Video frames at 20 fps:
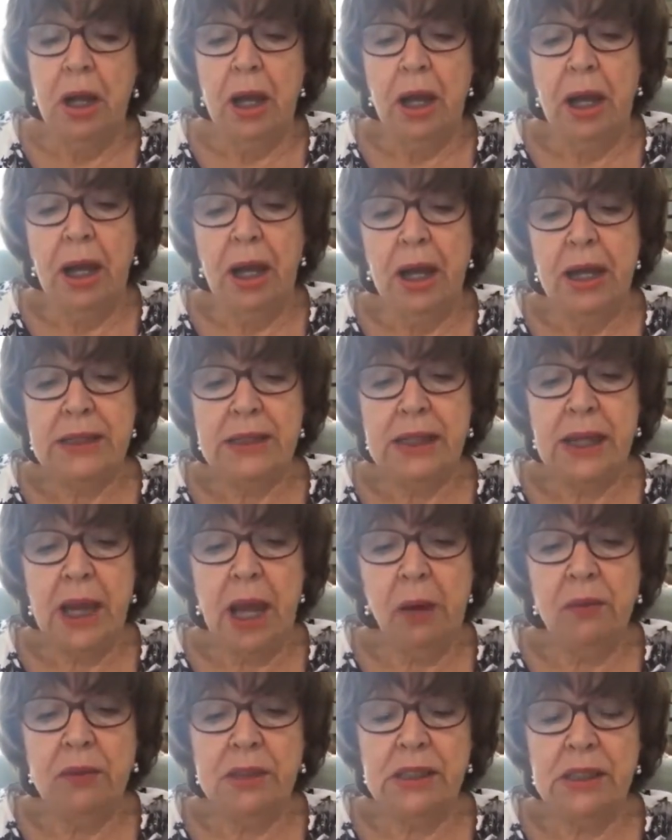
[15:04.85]
He's a
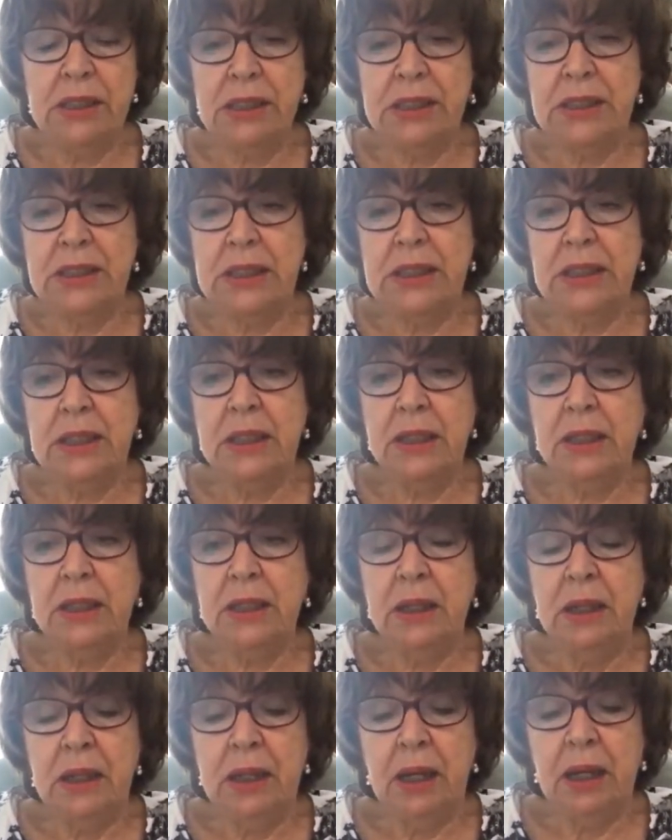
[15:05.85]
councillor still.
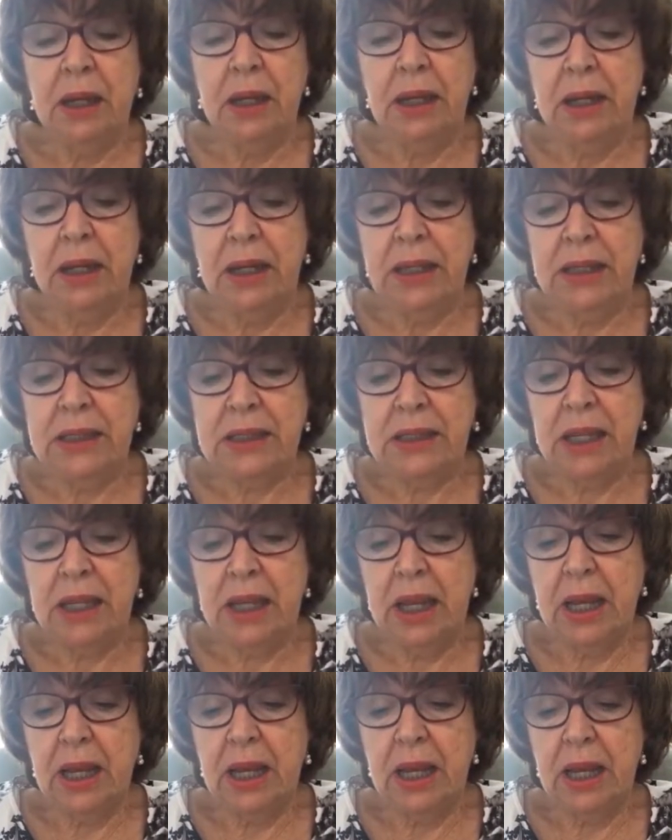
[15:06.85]
And he
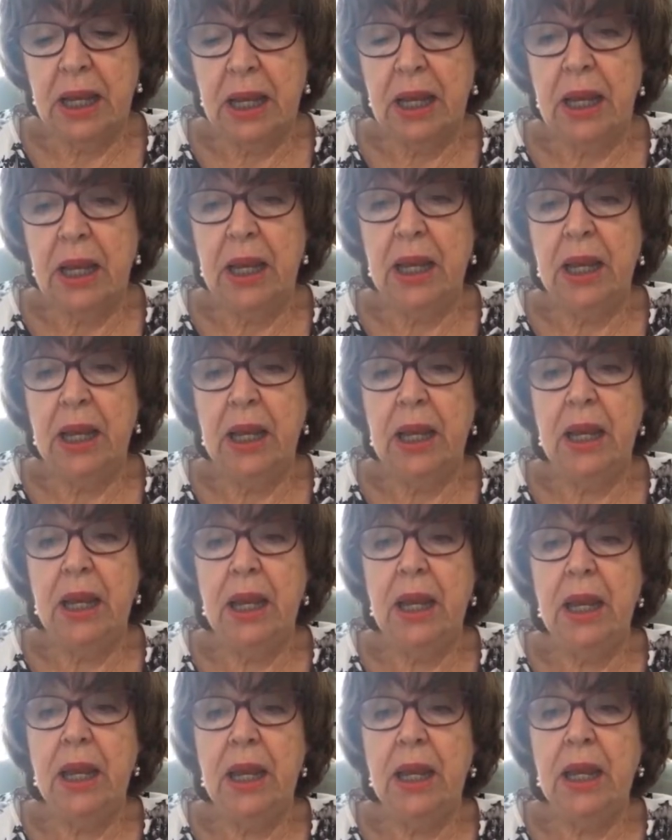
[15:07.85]

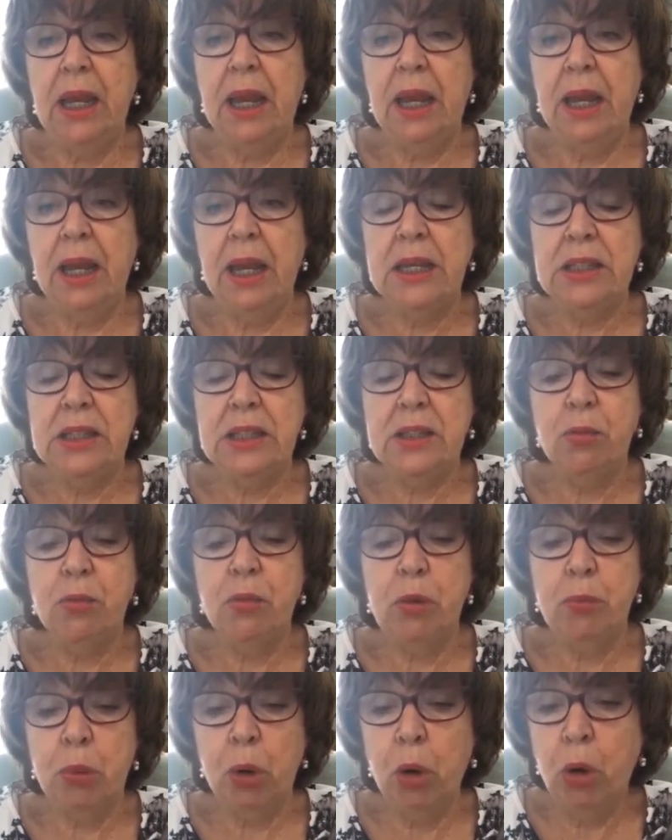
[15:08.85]
is
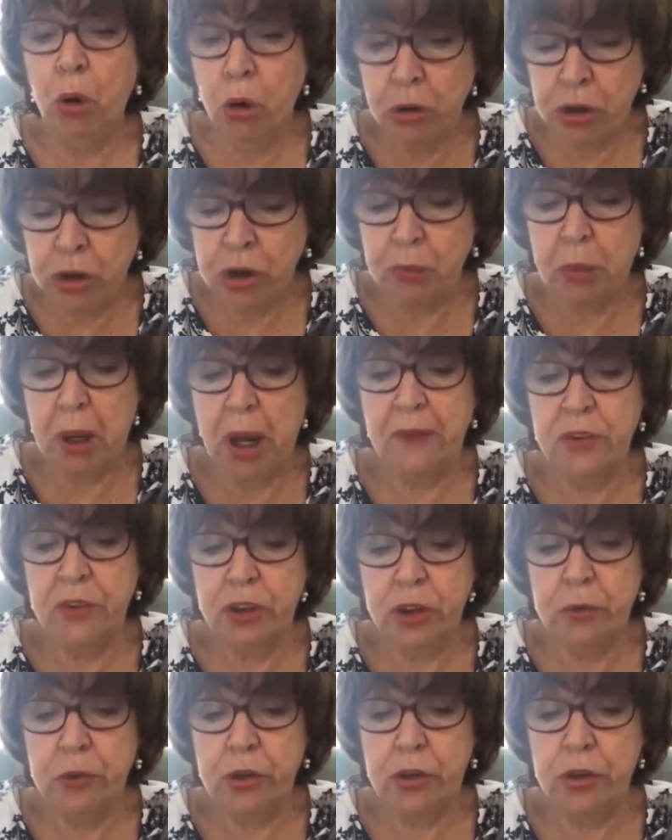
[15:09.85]
reported by the
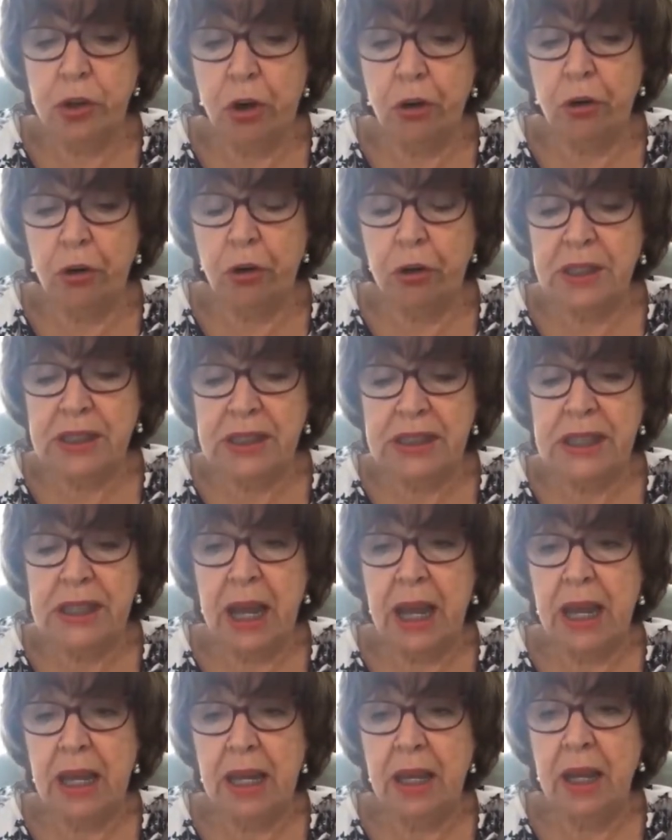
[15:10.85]
Jewish Chronicle as
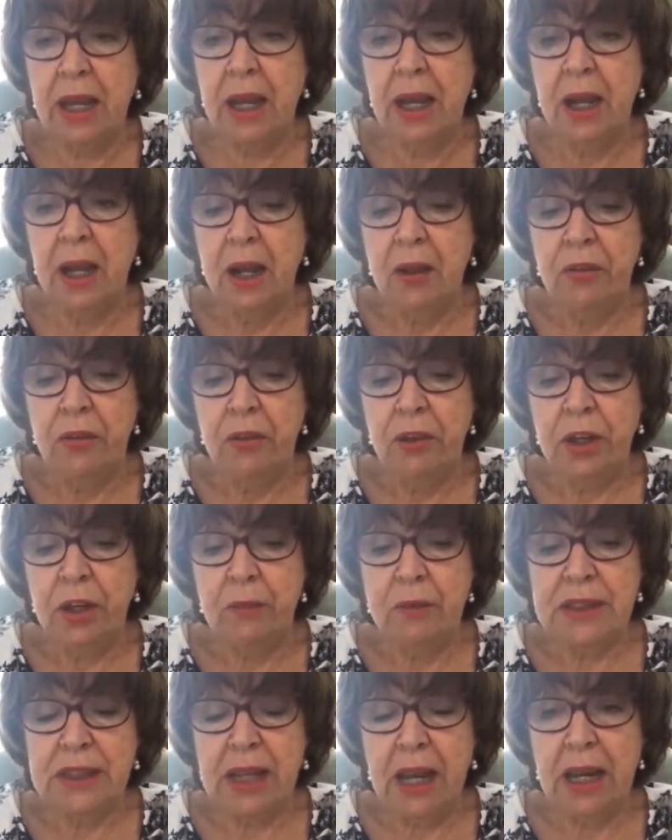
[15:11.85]
saying that it
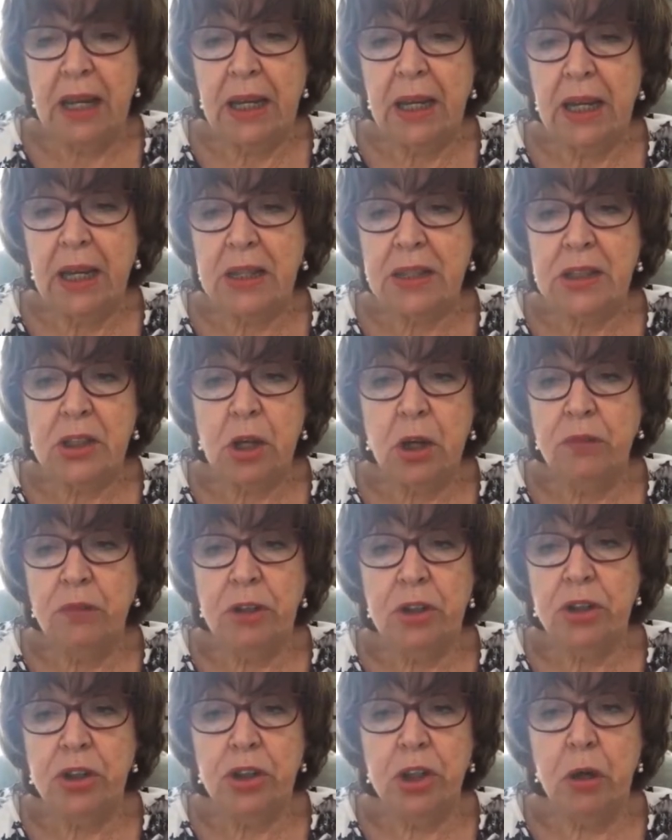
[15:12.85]
was like a
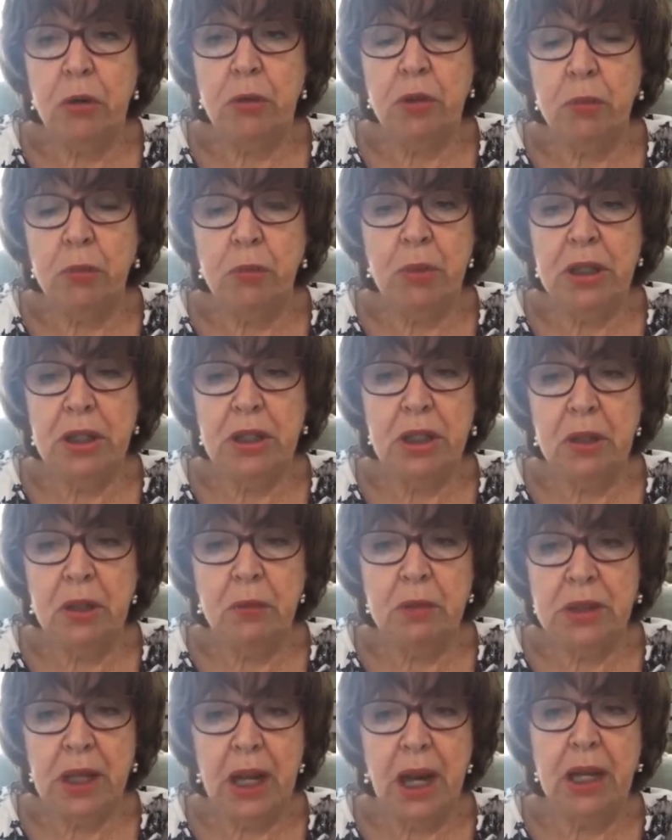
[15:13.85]
Soviet show. The meeting
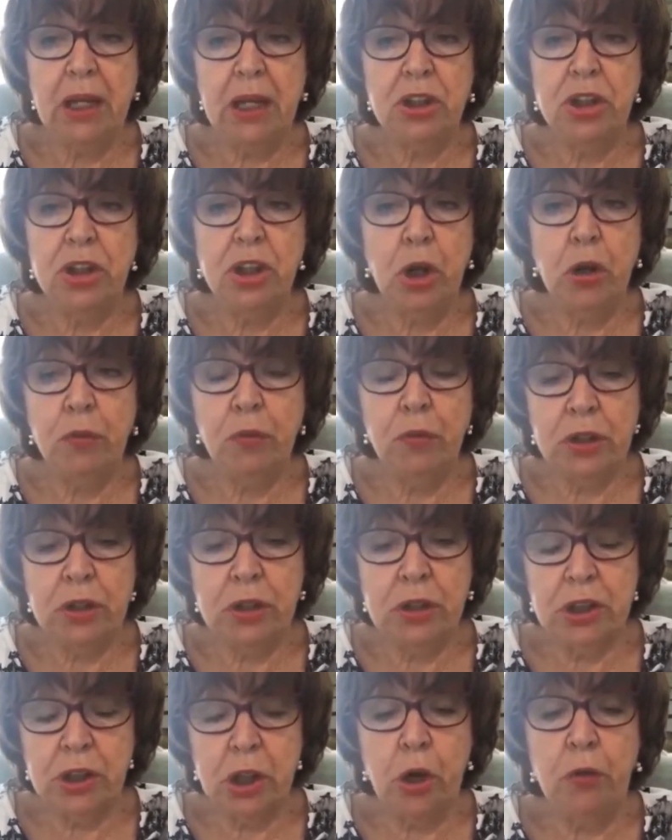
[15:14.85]
was like a
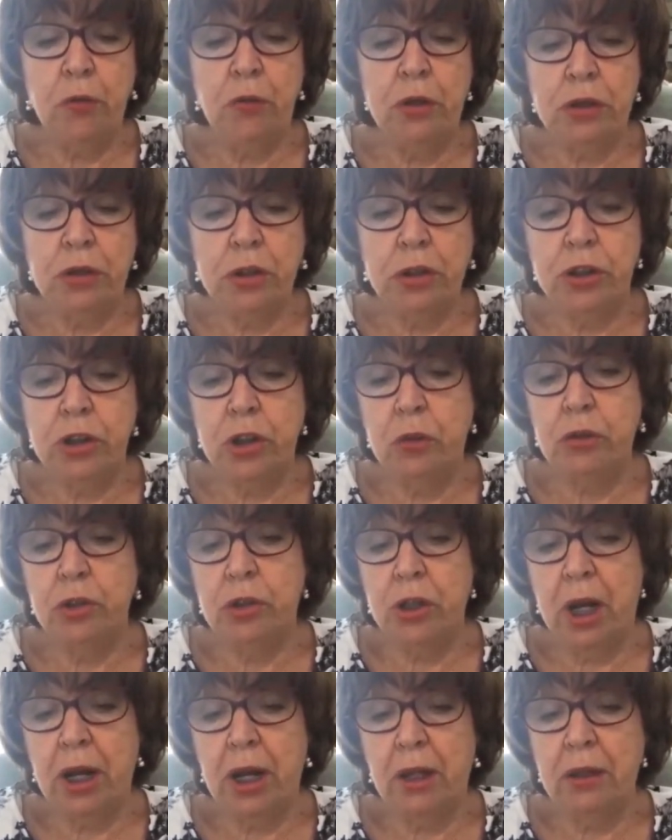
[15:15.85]
Soviet show
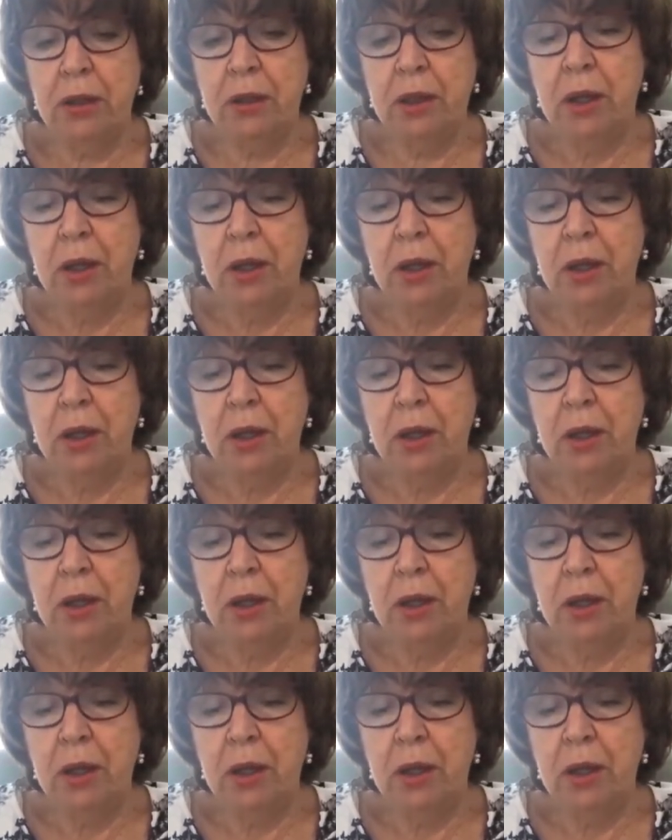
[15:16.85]
trial.